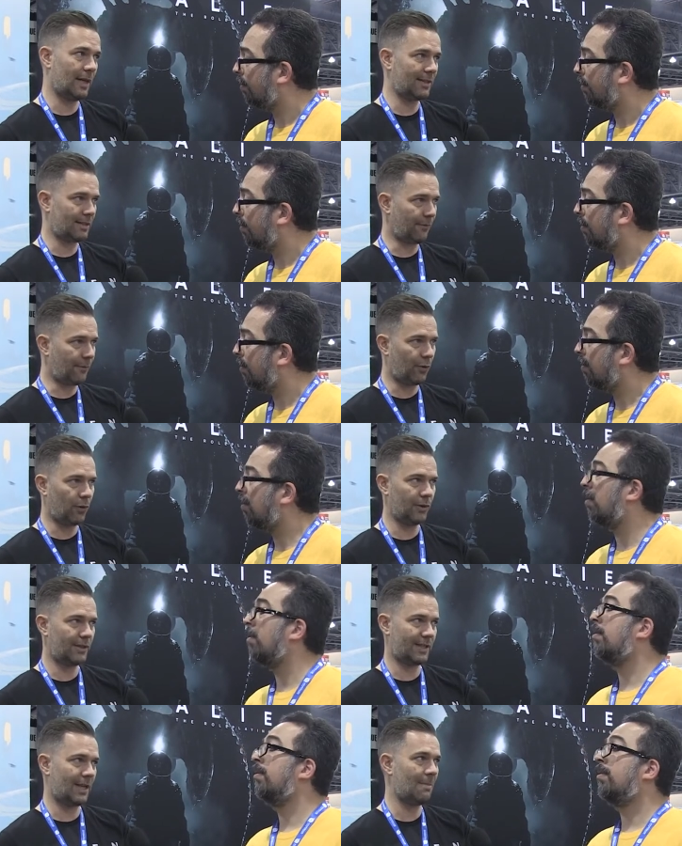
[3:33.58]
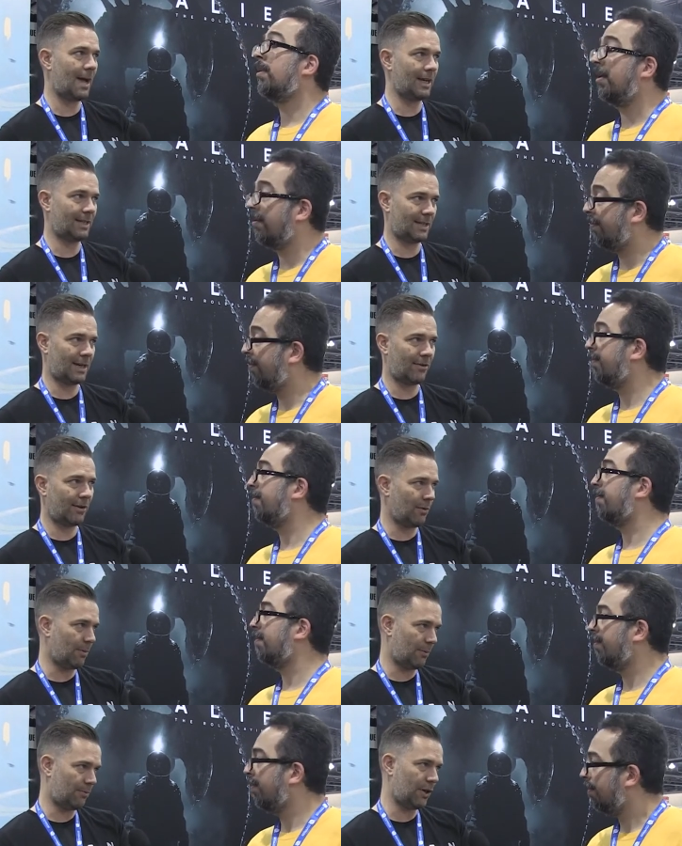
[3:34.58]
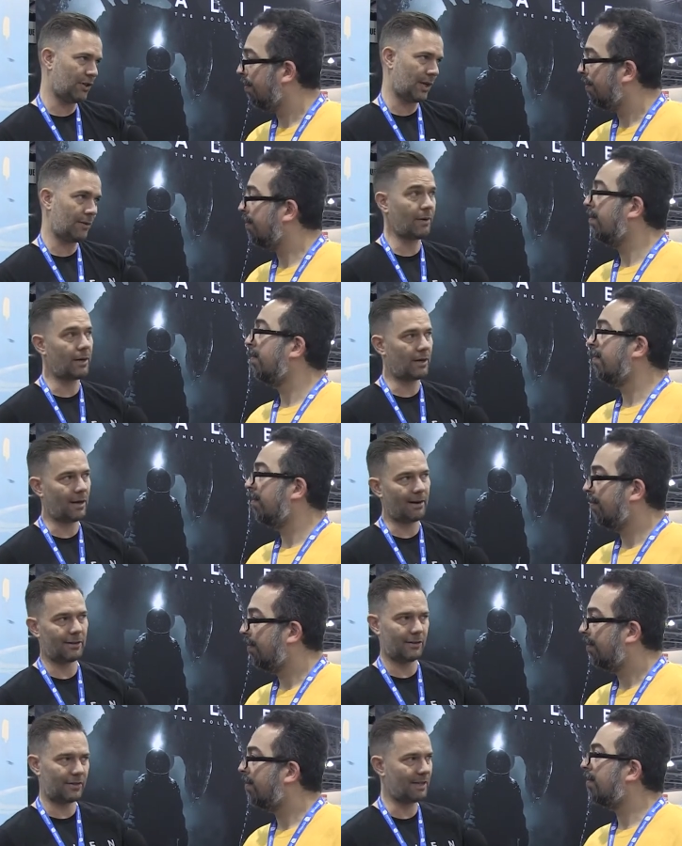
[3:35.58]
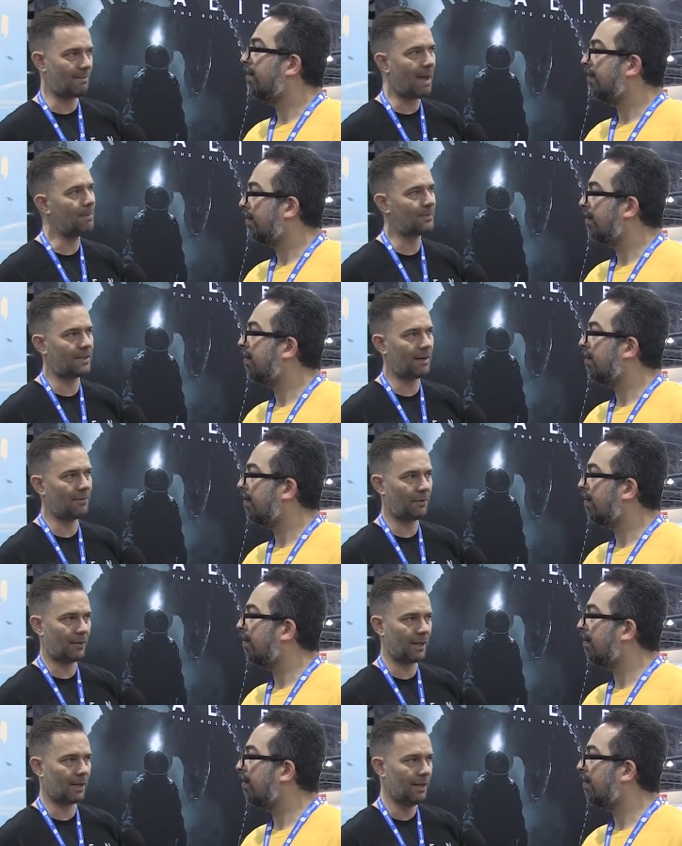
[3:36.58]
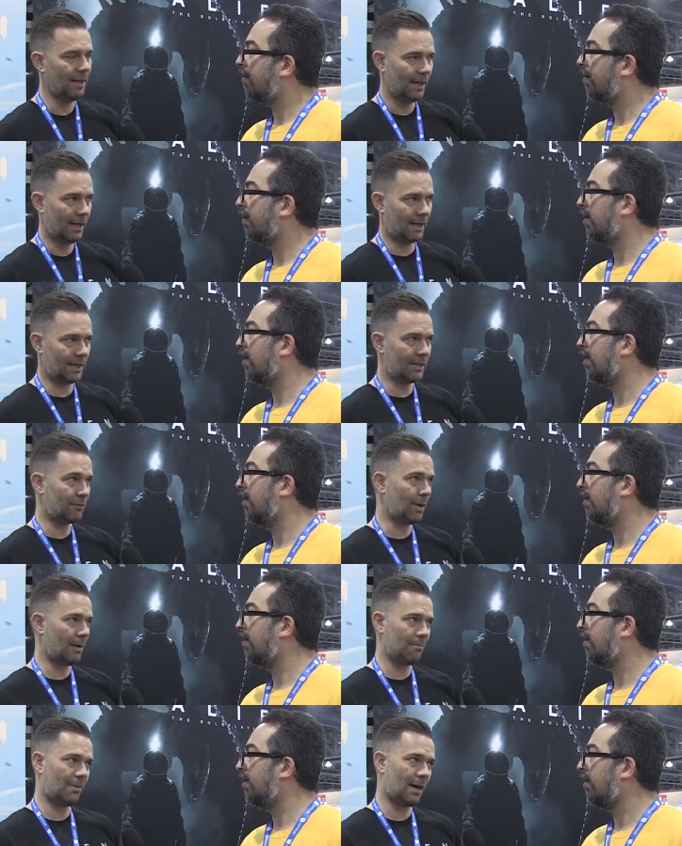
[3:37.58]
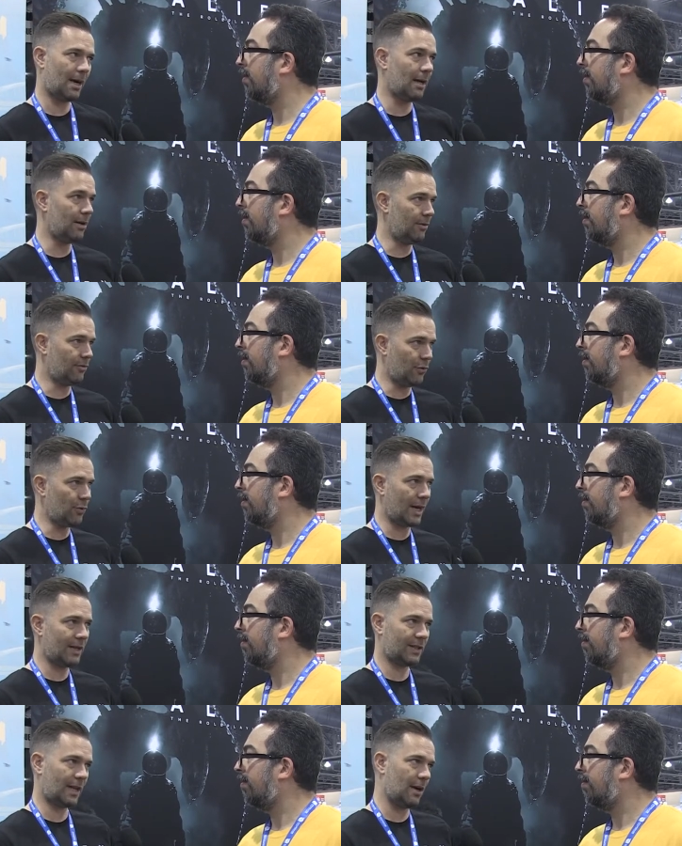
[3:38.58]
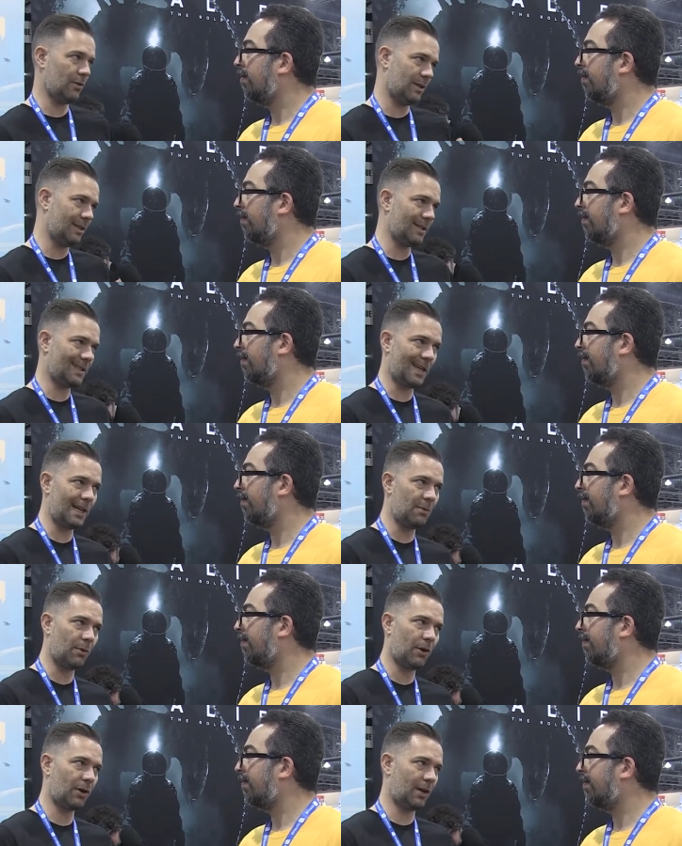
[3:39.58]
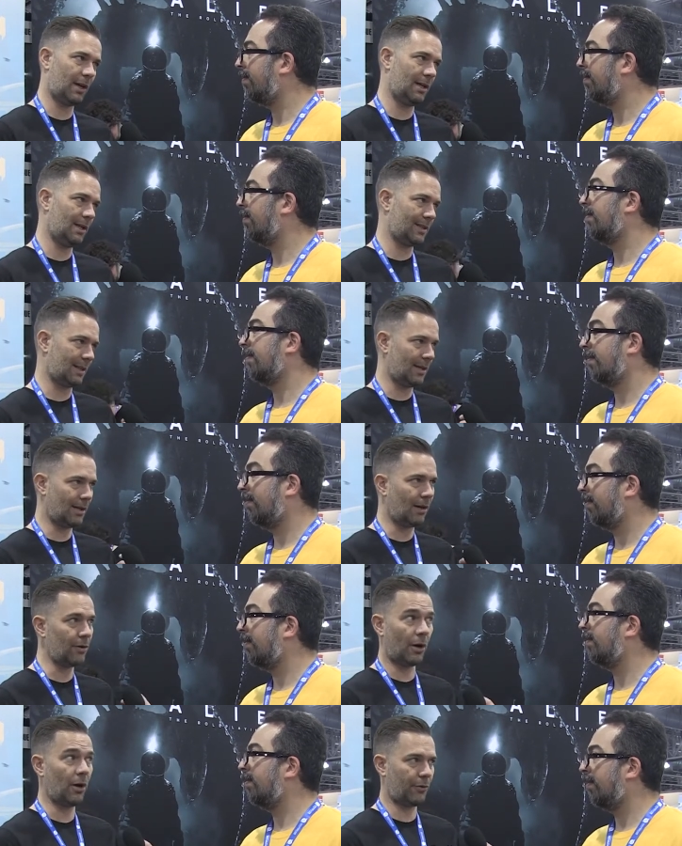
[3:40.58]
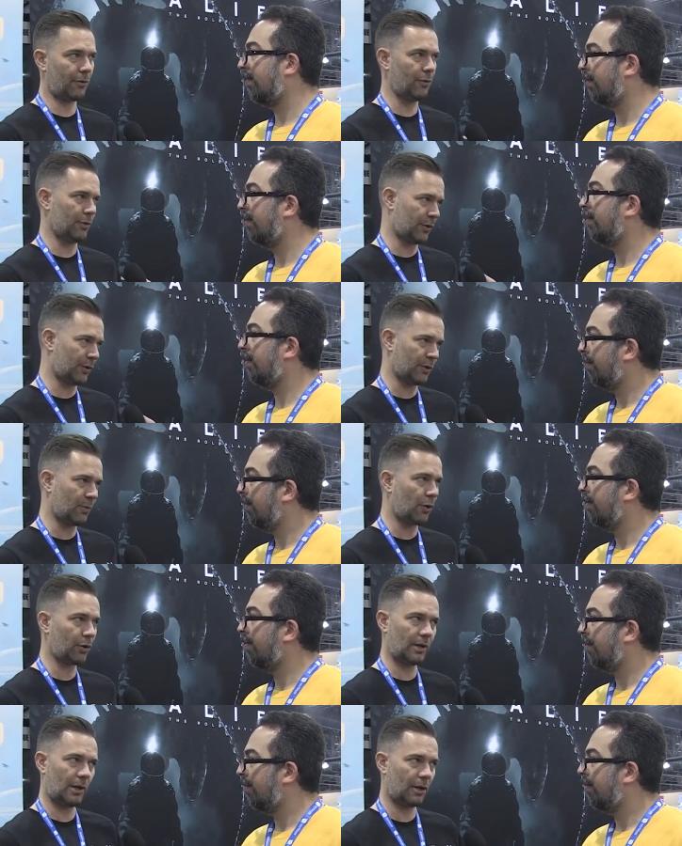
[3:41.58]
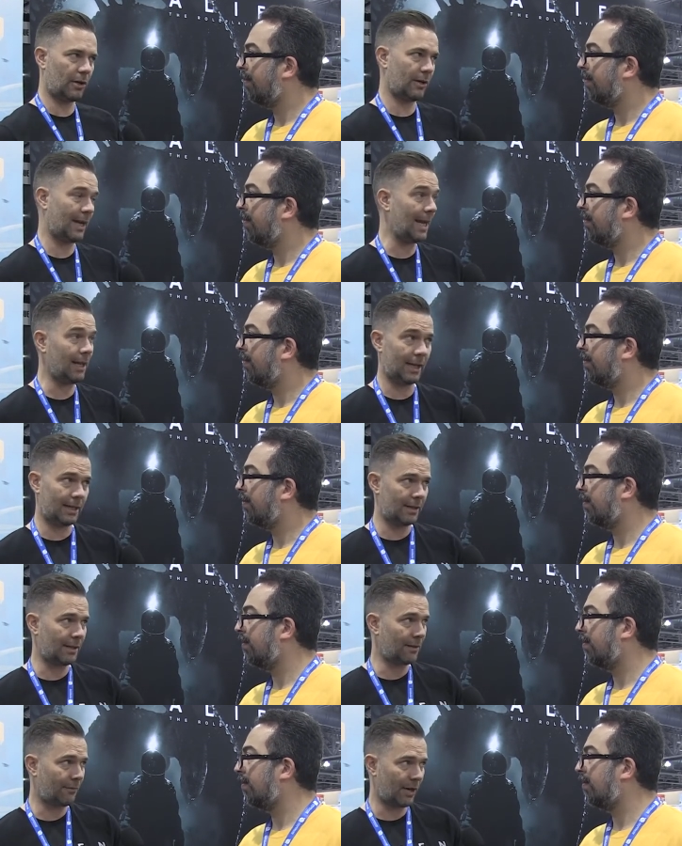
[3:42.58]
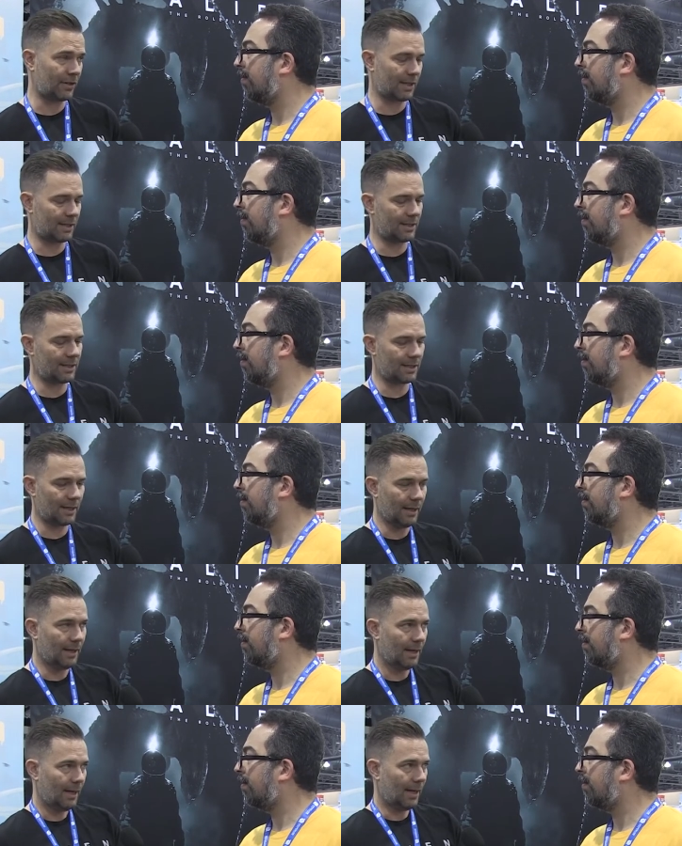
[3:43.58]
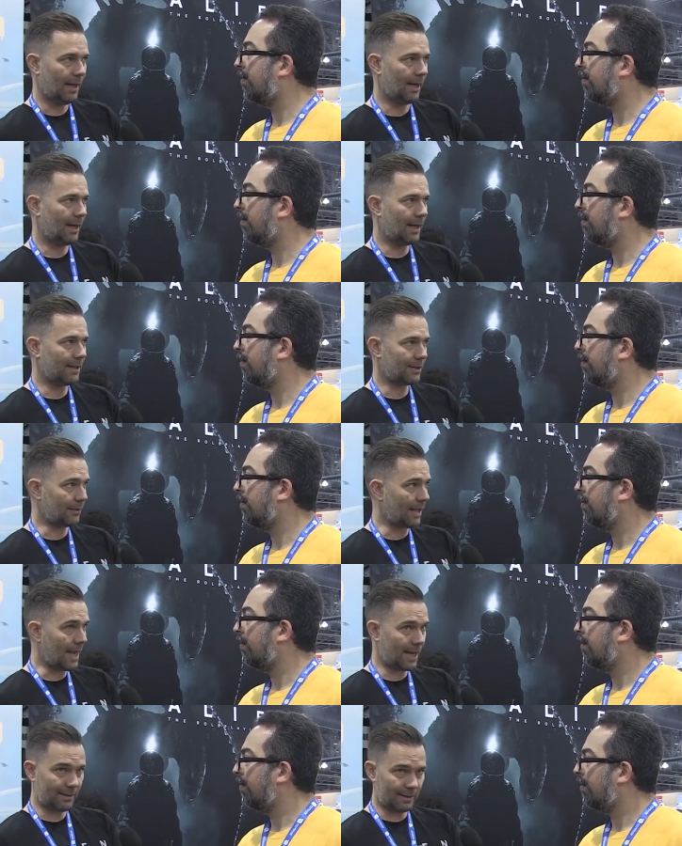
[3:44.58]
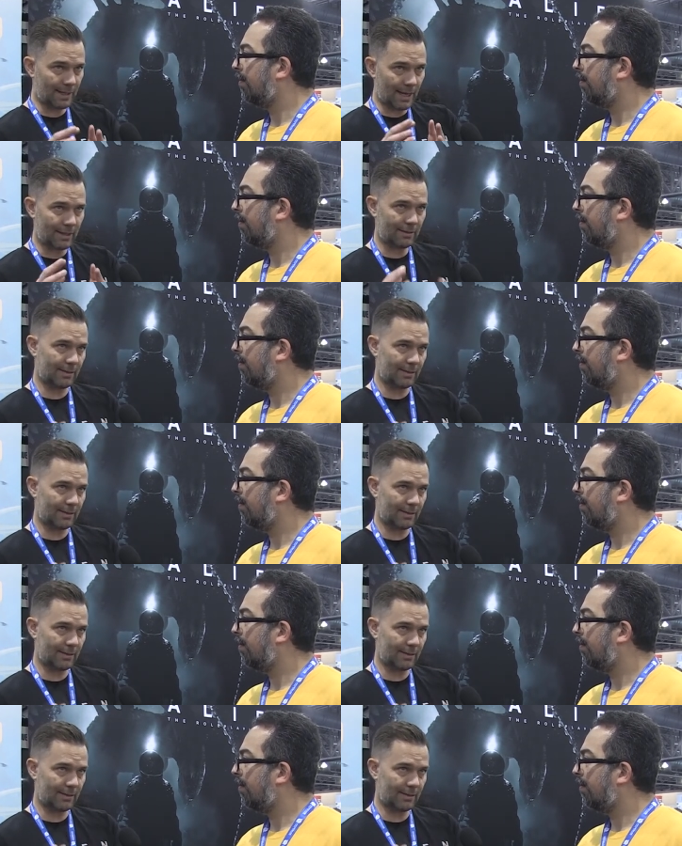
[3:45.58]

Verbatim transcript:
Speaker 1: that's a full cinematic scenario with pre-generated characters and maps and everything. And it's written by Drew Gaska, who did the setting work, and he's a, an author who's also worked a lot on Alien and other franchises. Uh, so that, that